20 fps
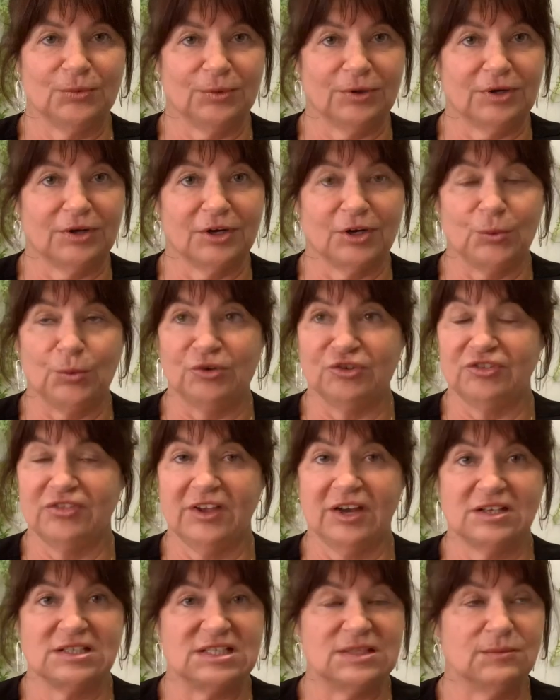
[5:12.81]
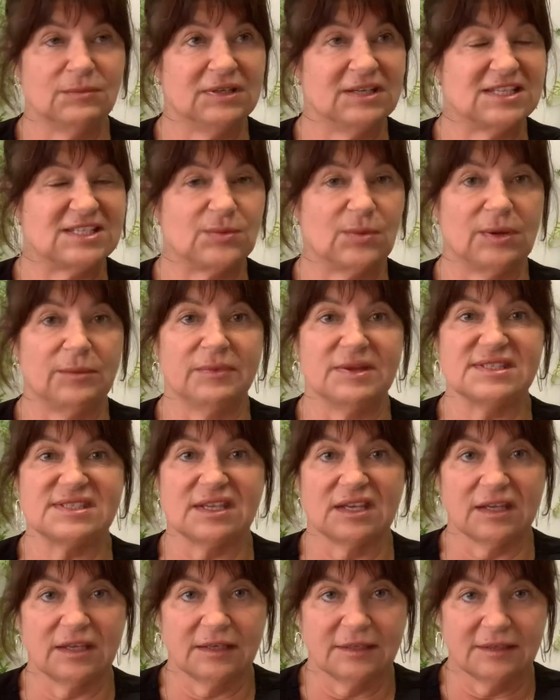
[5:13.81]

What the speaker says: work, which 13 minutes went missing,